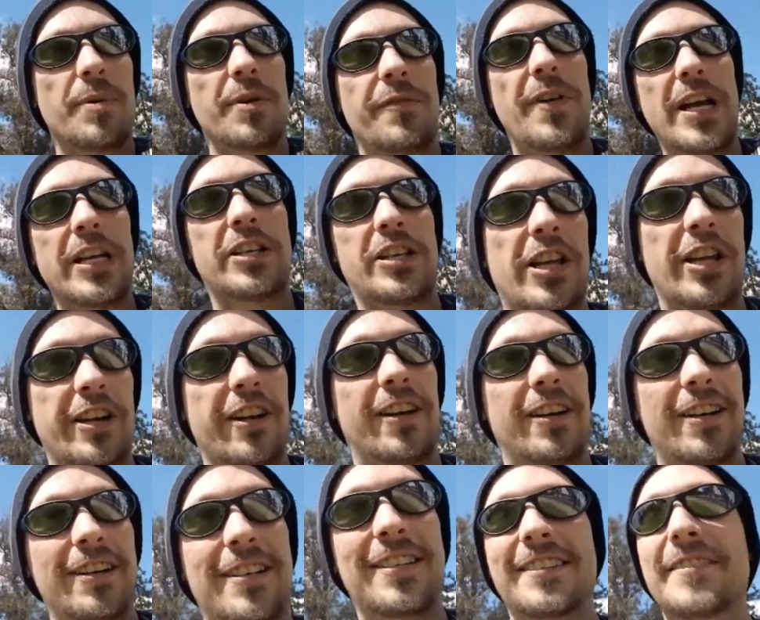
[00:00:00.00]
professional.
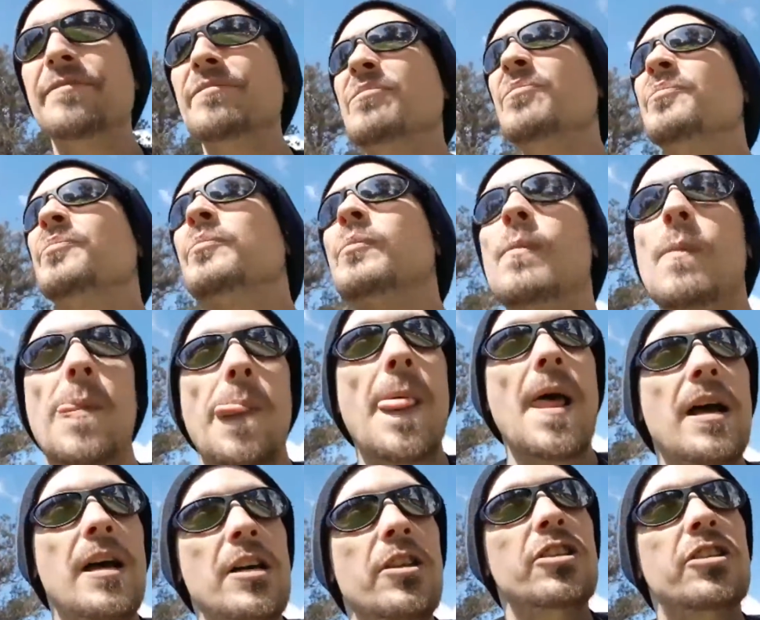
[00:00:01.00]

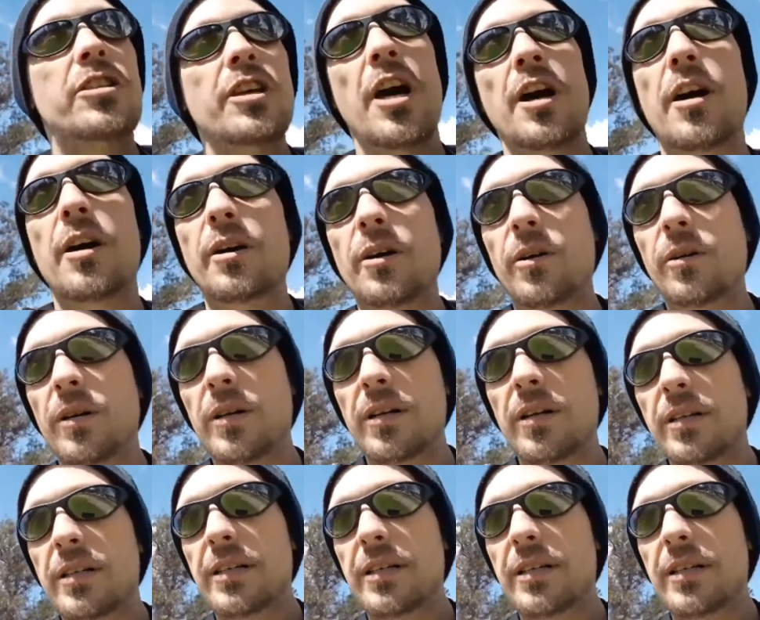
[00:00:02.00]
So